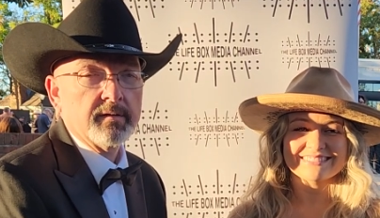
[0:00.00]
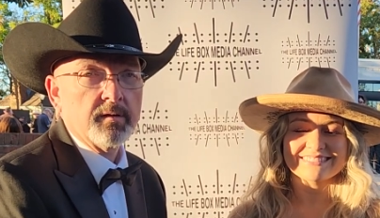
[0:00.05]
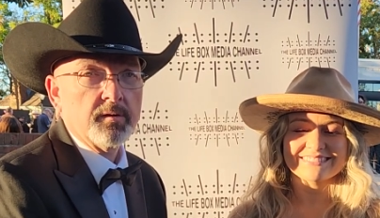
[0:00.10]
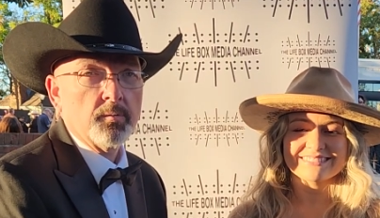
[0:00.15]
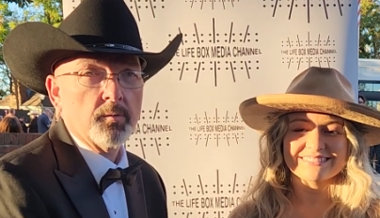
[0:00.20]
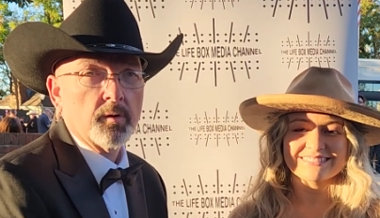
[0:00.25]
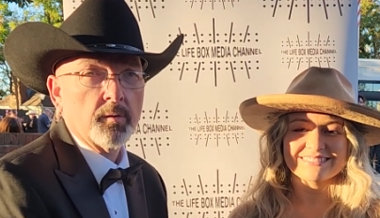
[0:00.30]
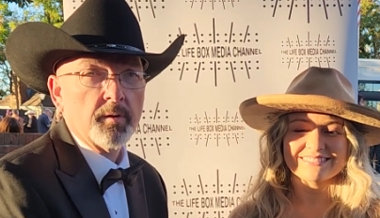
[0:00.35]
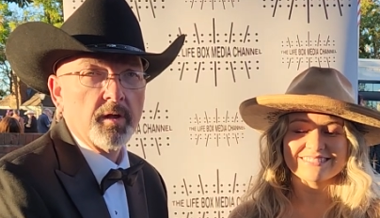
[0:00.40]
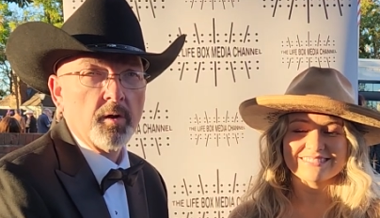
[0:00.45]

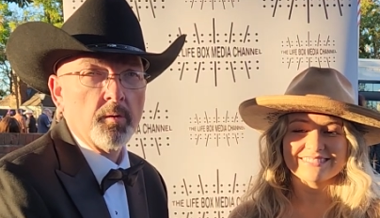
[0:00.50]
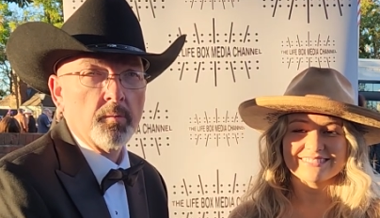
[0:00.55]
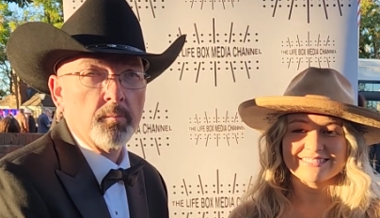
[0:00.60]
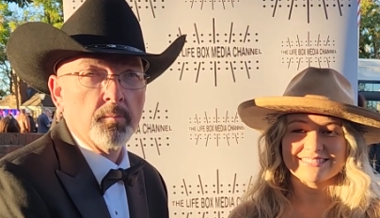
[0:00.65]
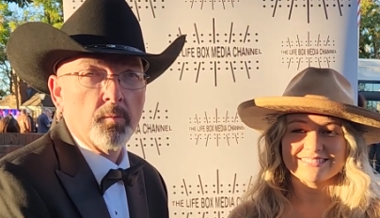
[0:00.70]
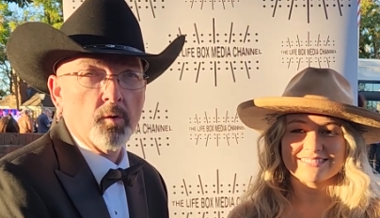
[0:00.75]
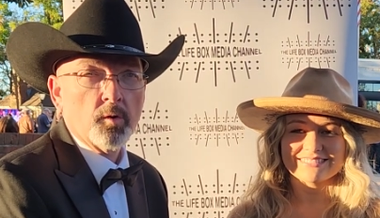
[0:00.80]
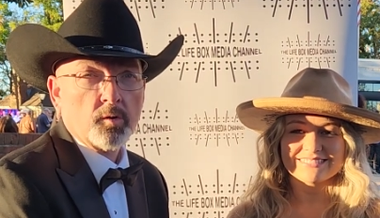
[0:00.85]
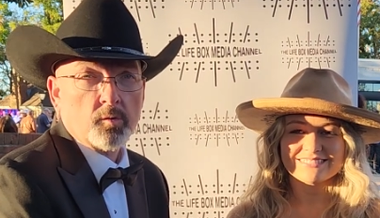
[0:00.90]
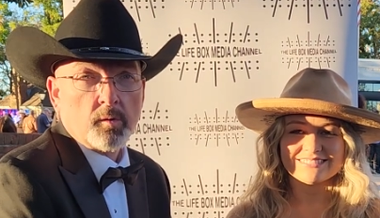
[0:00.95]
Speaker 1: want to know
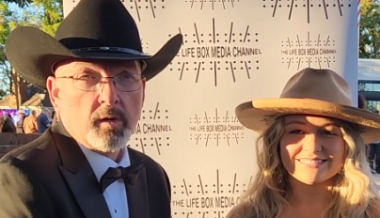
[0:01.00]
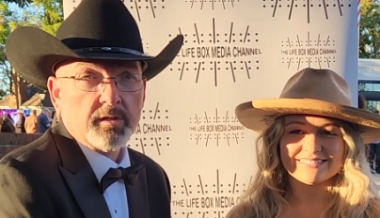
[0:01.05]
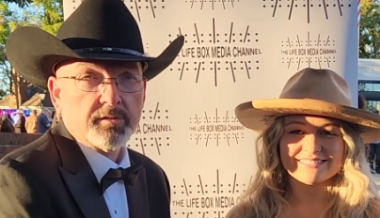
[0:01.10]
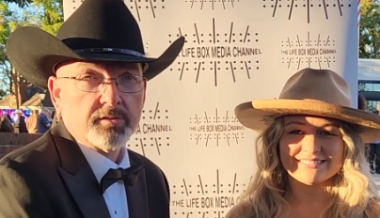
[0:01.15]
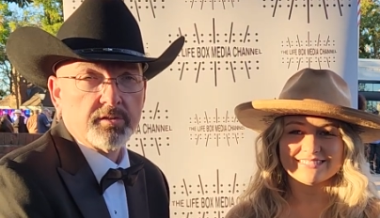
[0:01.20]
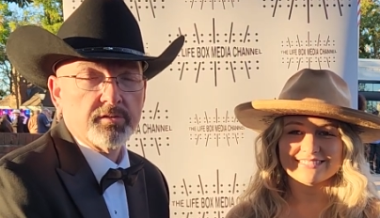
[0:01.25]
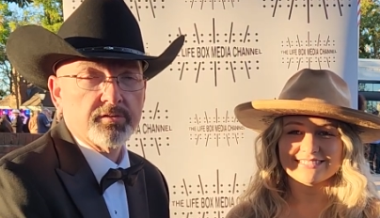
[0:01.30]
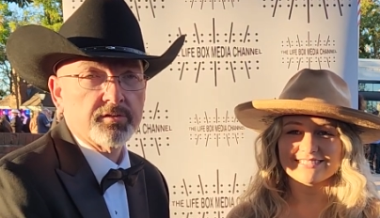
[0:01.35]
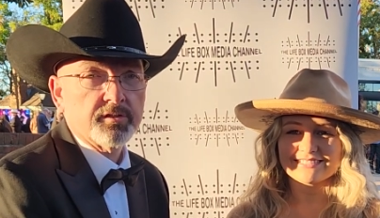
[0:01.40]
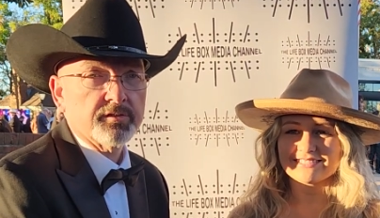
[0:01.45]
more
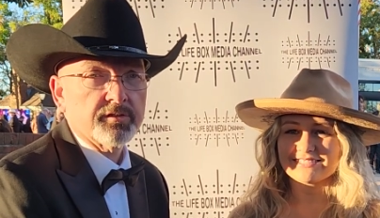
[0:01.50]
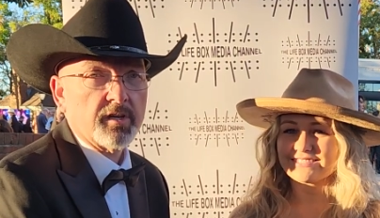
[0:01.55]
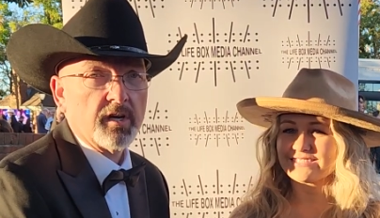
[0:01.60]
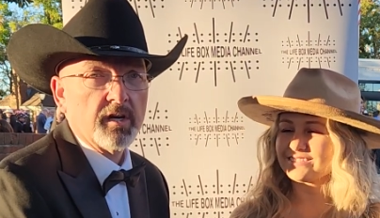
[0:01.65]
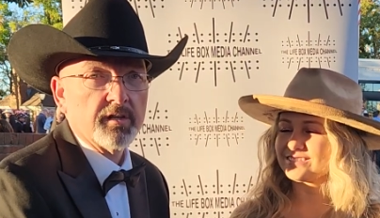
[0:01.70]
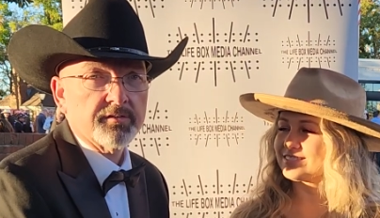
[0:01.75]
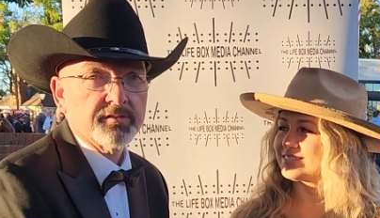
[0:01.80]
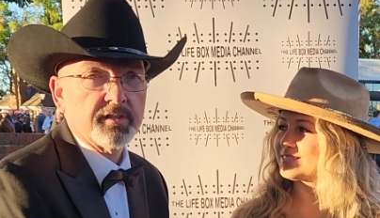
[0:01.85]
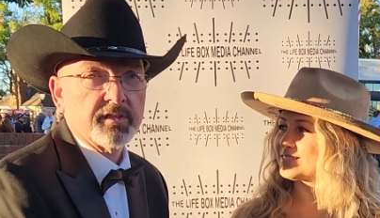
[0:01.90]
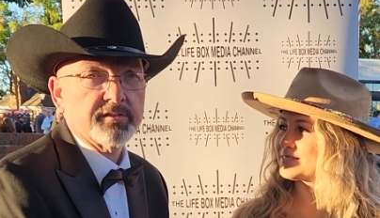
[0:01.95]
questions, just call
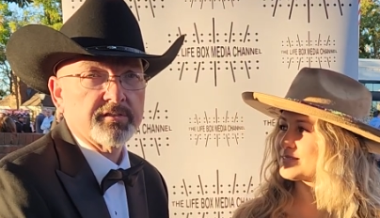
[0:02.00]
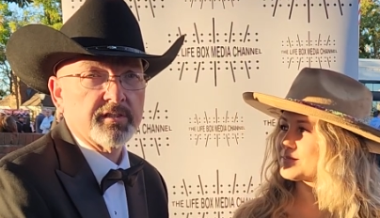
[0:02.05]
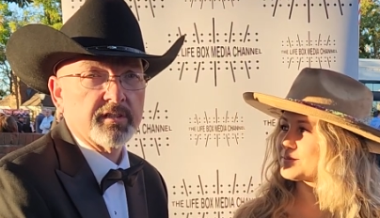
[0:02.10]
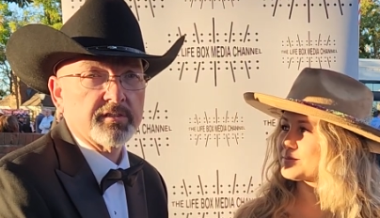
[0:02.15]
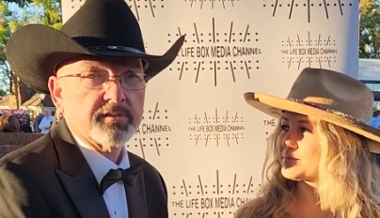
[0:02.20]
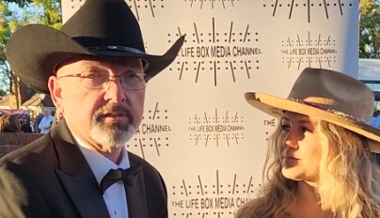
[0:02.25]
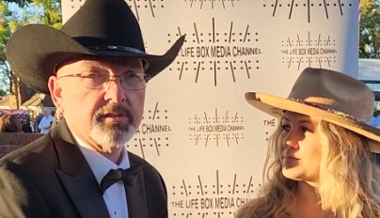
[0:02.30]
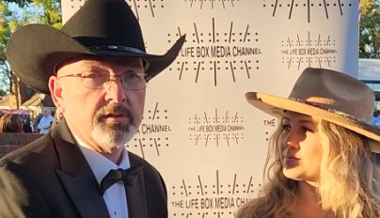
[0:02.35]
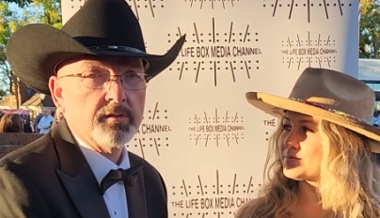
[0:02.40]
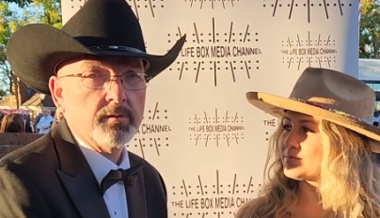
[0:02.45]

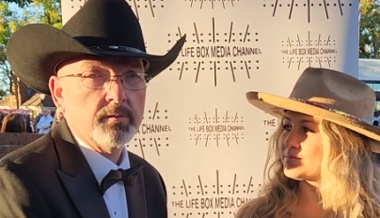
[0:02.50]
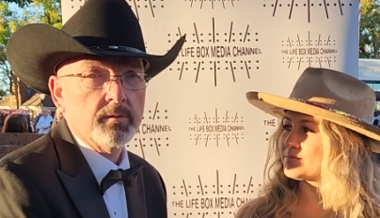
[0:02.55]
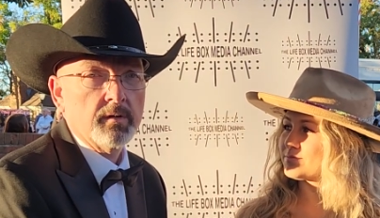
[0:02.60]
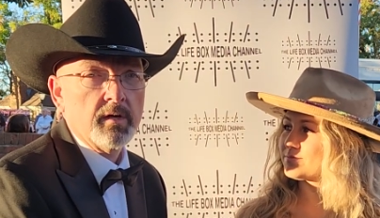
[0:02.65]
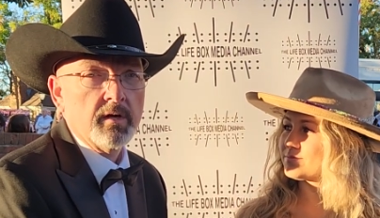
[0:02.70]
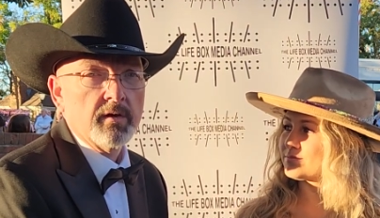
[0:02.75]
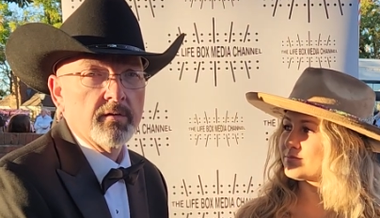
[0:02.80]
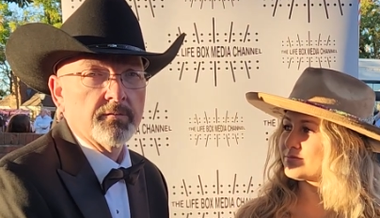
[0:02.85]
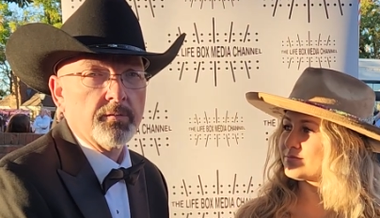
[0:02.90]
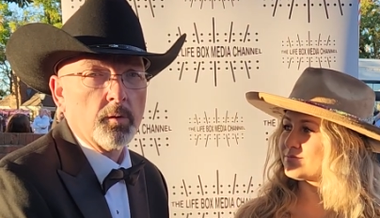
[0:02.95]

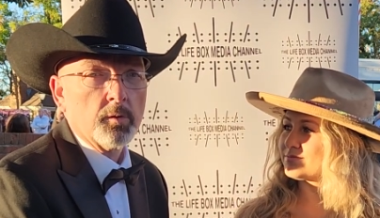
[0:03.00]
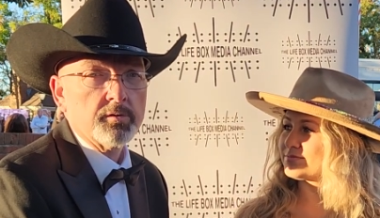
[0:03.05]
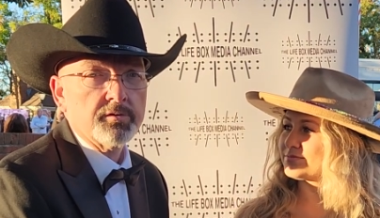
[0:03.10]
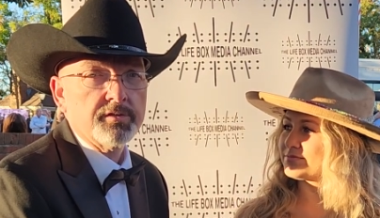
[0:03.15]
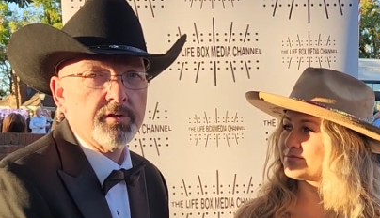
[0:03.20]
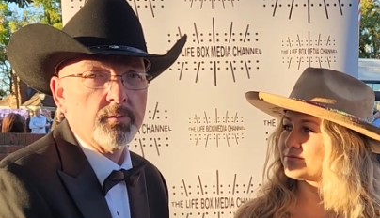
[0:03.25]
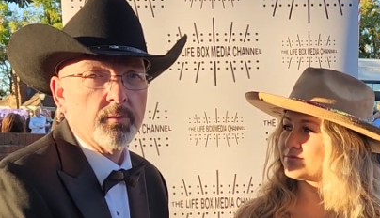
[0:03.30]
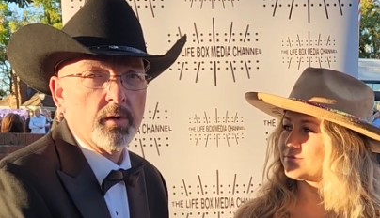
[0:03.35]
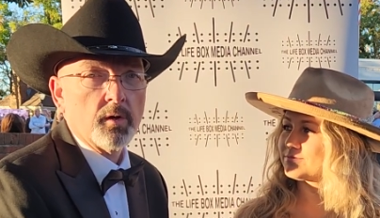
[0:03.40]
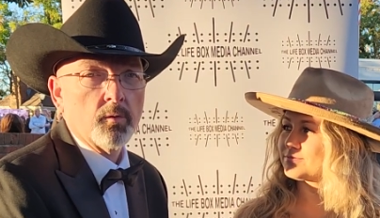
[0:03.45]

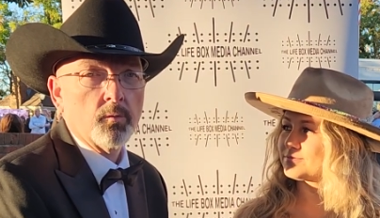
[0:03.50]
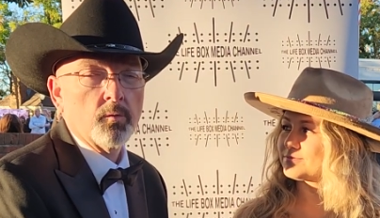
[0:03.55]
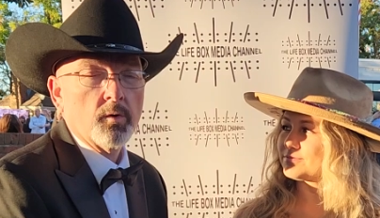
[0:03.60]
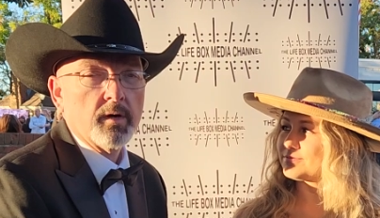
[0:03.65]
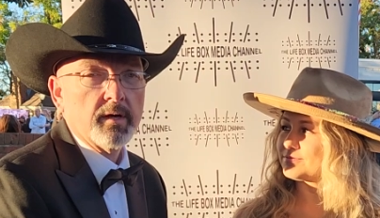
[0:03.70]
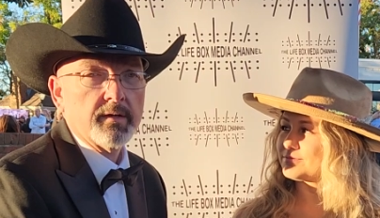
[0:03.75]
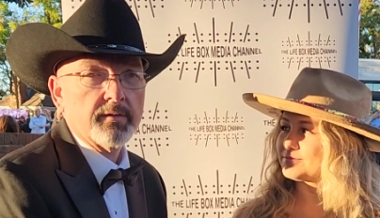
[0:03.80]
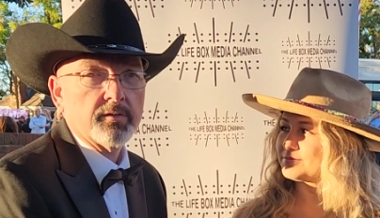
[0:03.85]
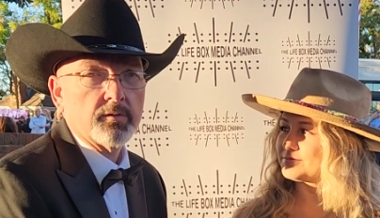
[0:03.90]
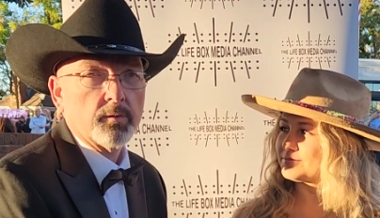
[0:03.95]

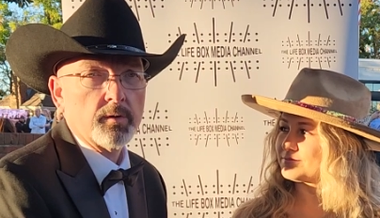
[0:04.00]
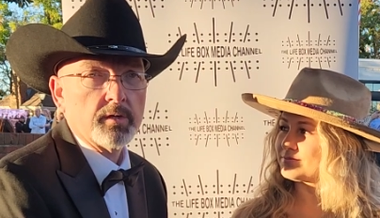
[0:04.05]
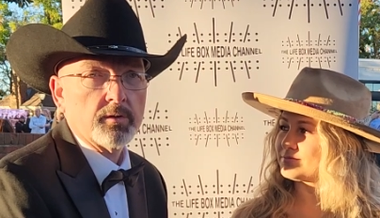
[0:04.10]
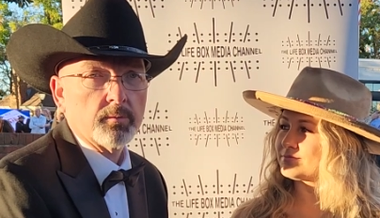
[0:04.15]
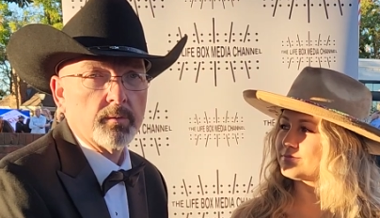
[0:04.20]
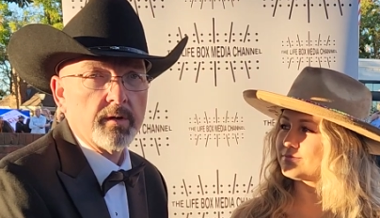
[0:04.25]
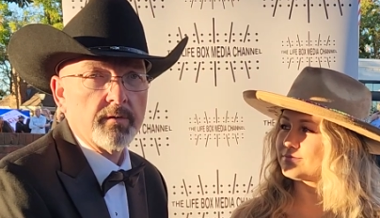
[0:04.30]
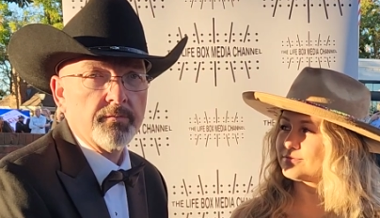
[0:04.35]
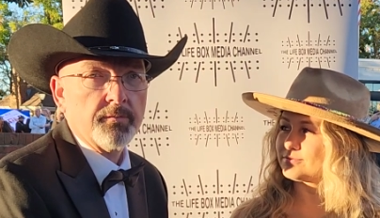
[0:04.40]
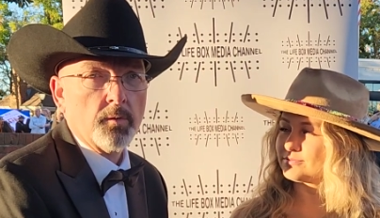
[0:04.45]

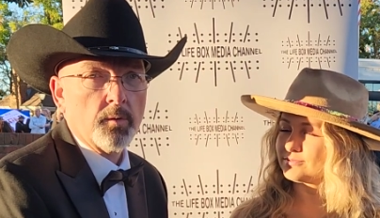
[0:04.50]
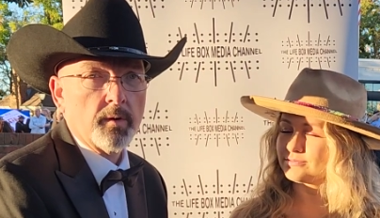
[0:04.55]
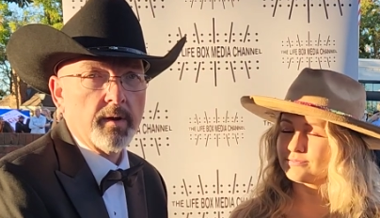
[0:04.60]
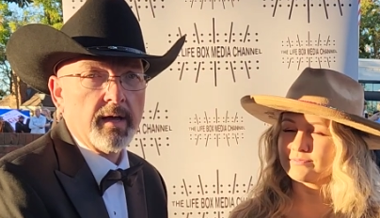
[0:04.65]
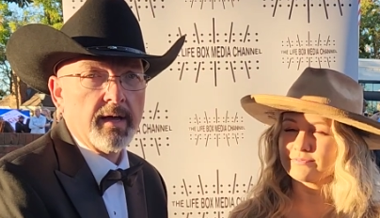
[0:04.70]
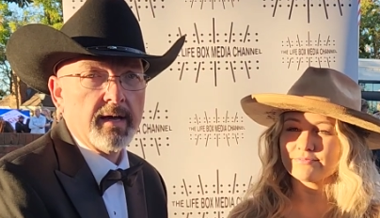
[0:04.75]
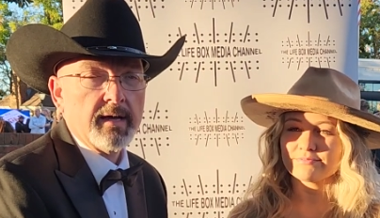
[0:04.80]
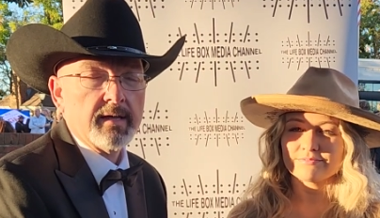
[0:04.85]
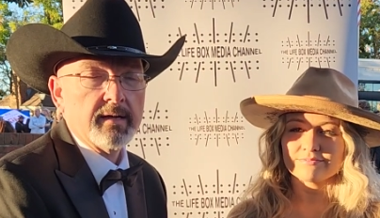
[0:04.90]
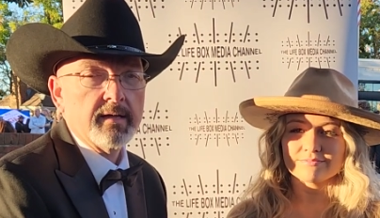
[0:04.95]

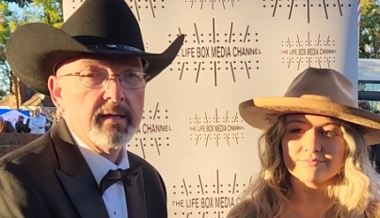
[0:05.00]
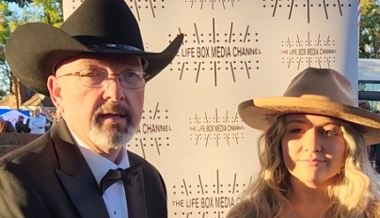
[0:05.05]
662-401-3349,